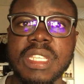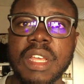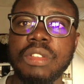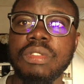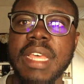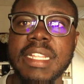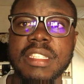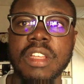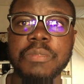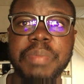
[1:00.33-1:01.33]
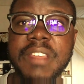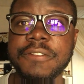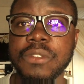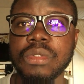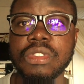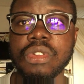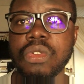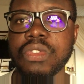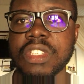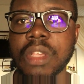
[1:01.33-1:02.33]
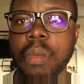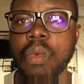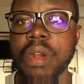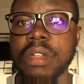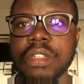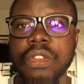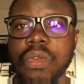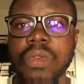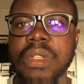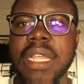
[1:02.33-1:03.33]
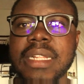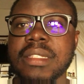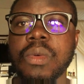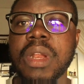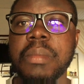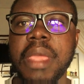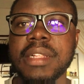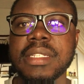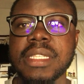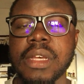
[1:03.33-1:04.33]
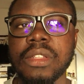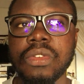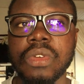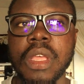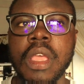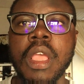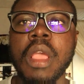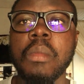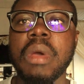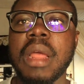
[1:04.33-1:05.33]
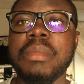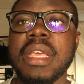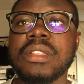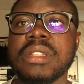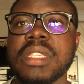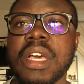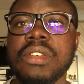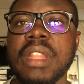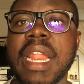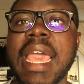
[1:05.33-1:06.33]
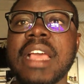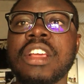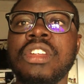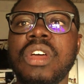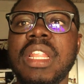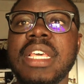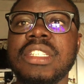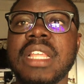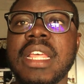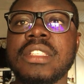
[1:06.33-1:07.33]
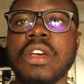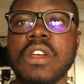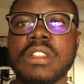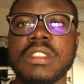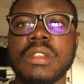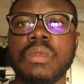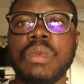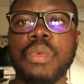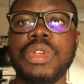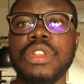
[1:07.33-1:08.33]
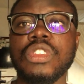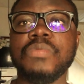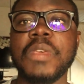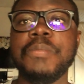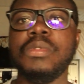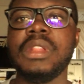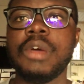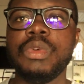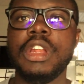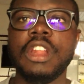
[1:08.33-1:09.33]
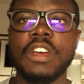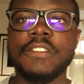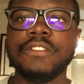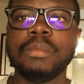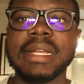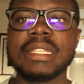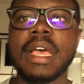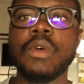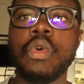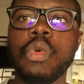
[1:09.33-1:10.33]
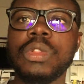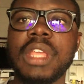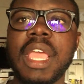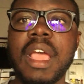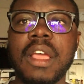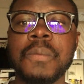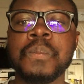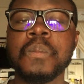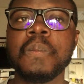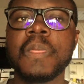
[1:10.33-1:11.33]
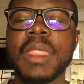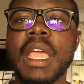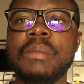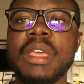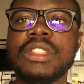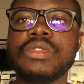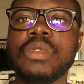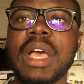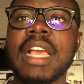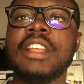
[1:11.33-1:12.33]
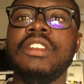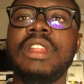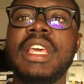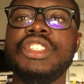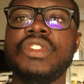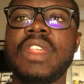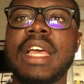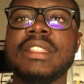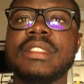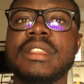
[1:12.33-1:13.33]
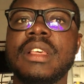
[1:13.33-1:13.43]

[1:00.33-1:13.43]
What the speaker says: tell you that it's not painful to lose someone. No, that's not what I'm here to tell you. But I'm here to tell you that I acknowledge that it hurts when we lose people that we love, no matter how old they are. I'm here to acknowledge that